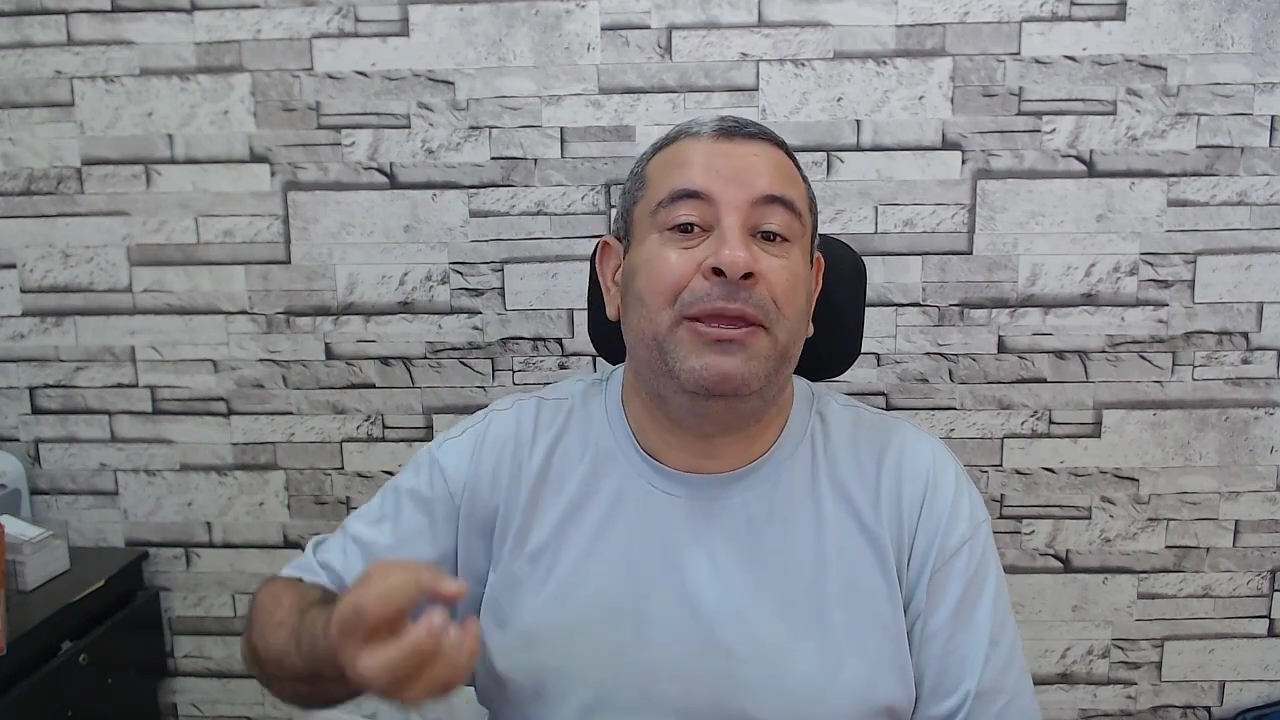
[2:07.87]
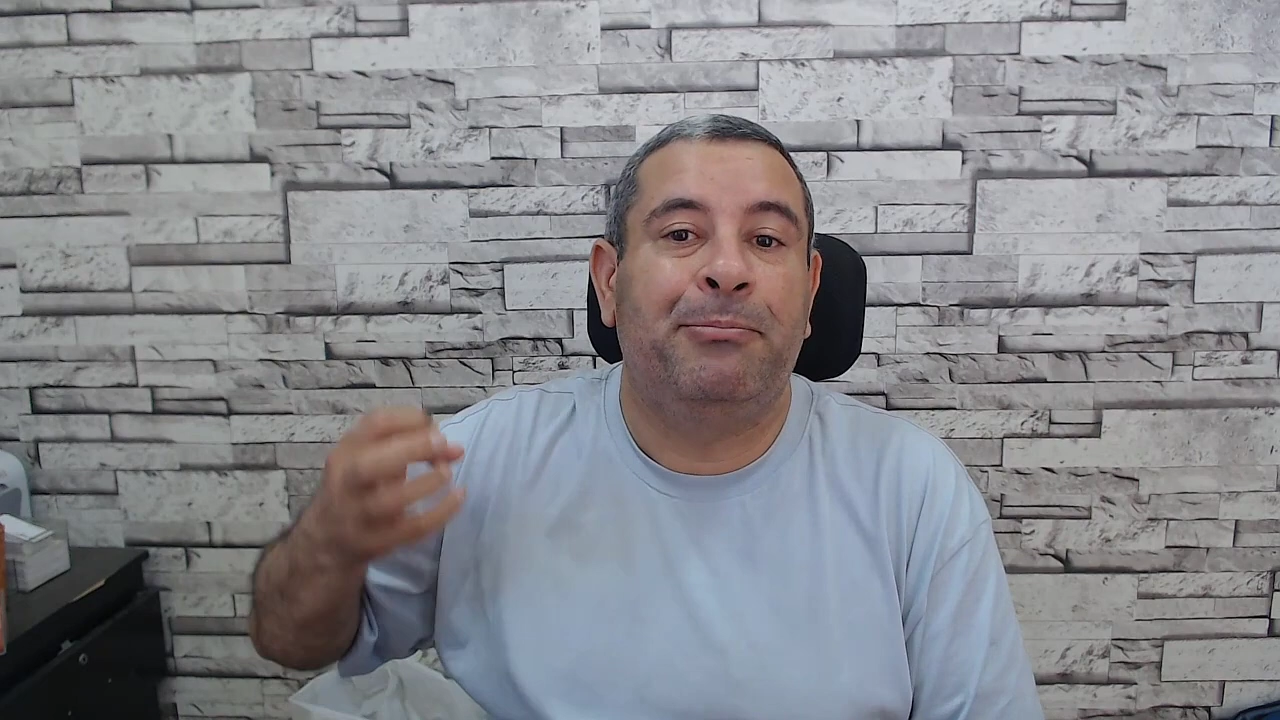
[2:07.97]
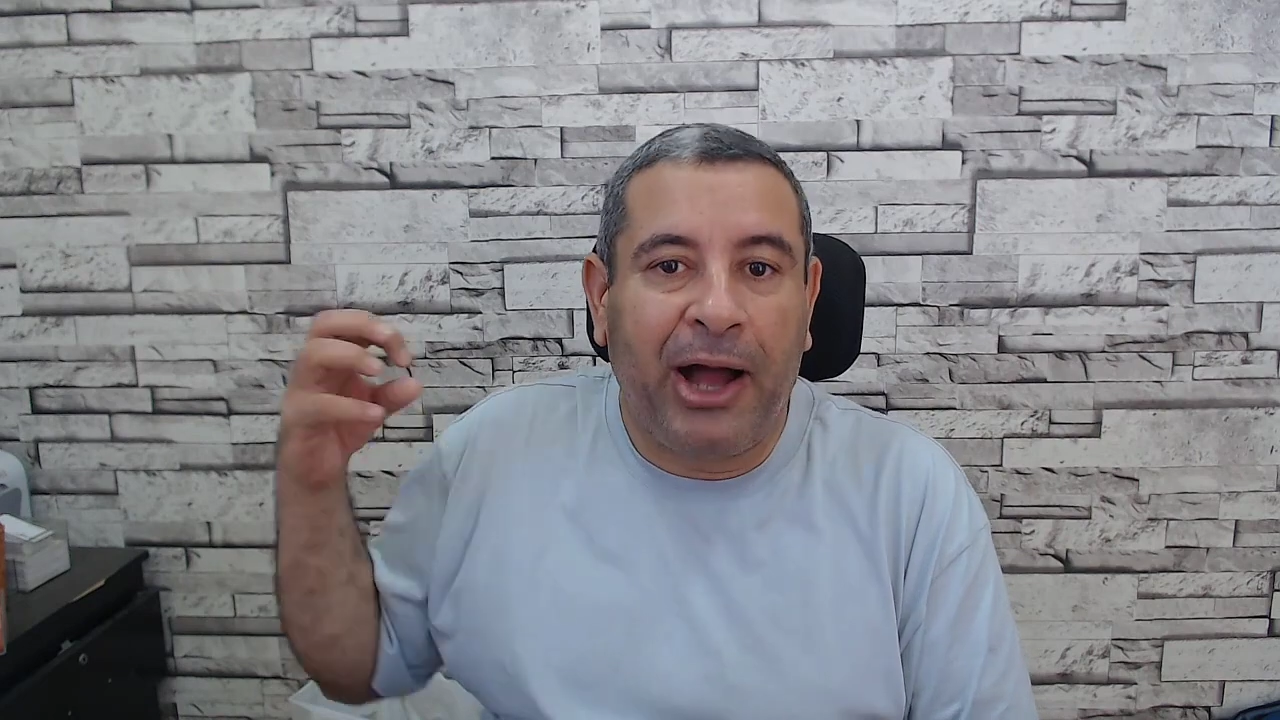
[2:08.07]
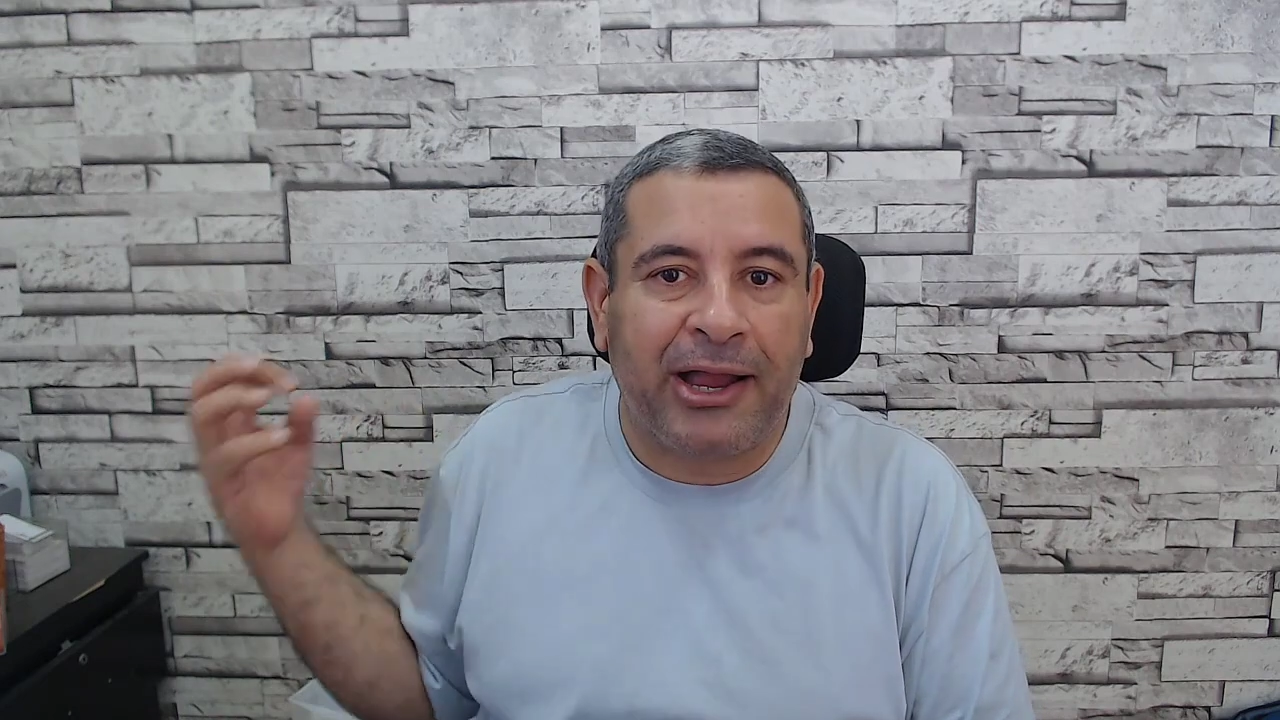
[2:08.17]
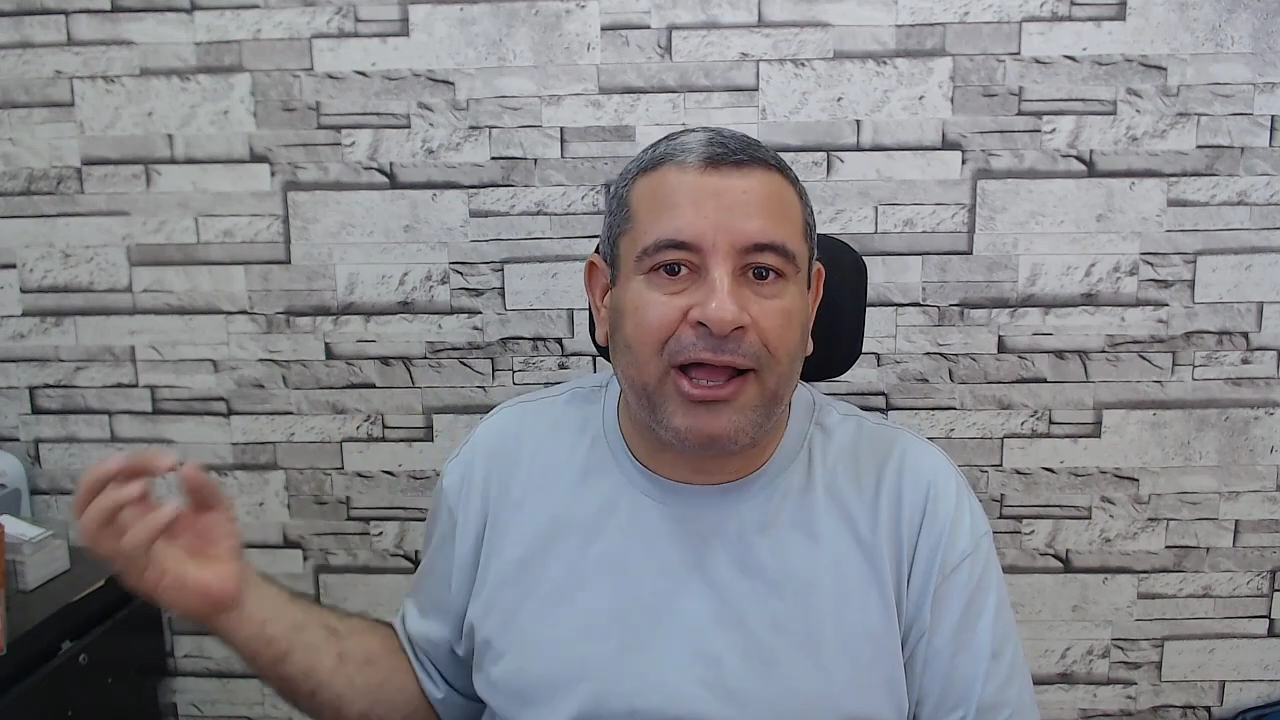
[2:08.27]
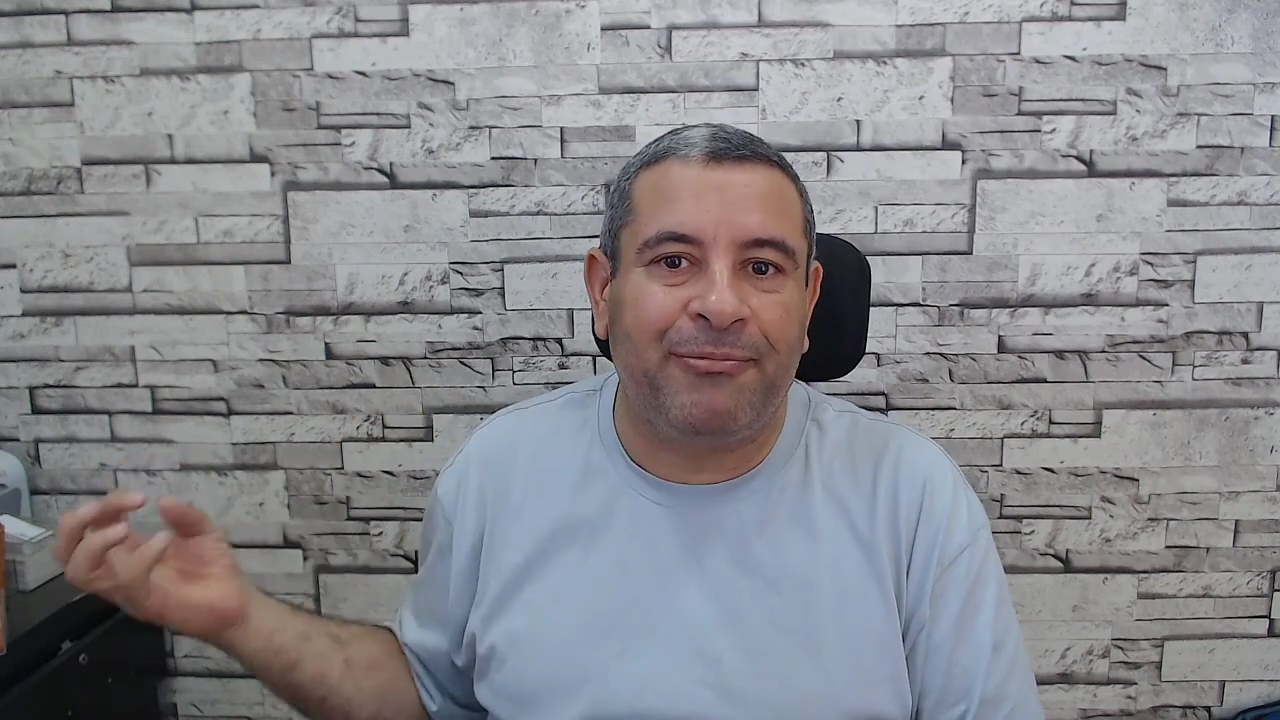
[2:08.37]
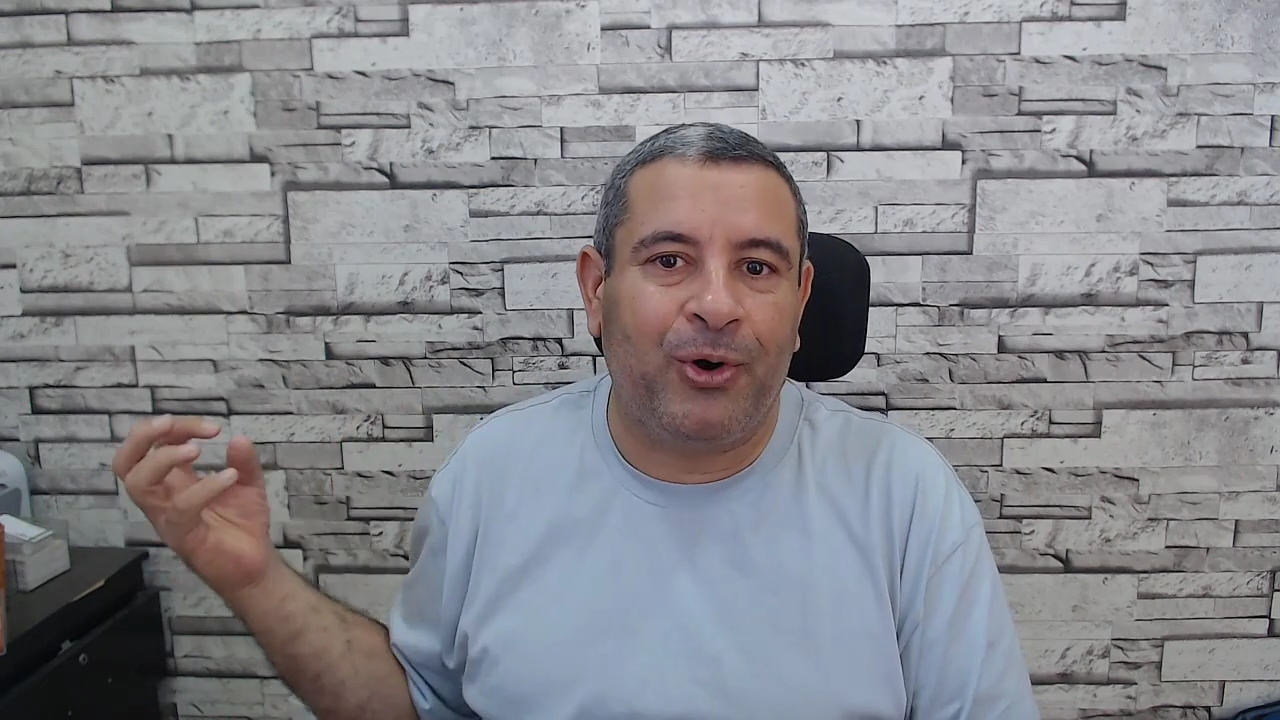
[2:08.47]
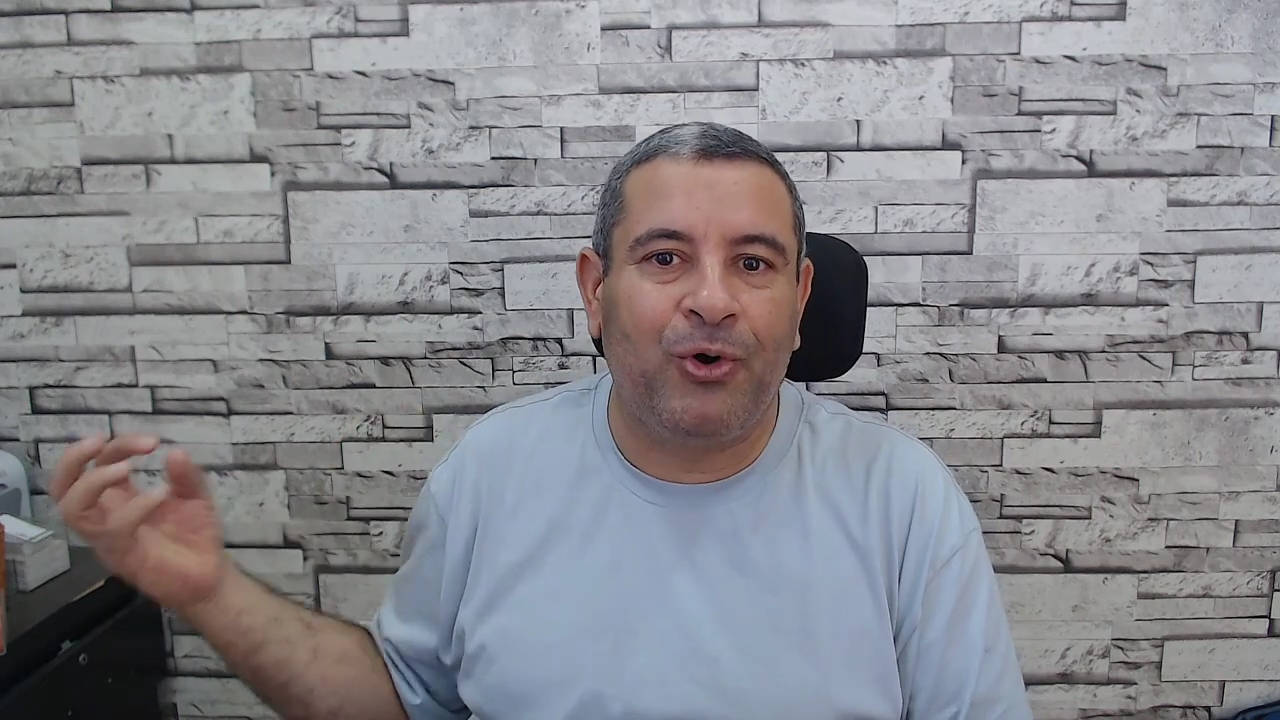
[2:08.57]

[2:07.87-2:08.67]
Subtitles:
backup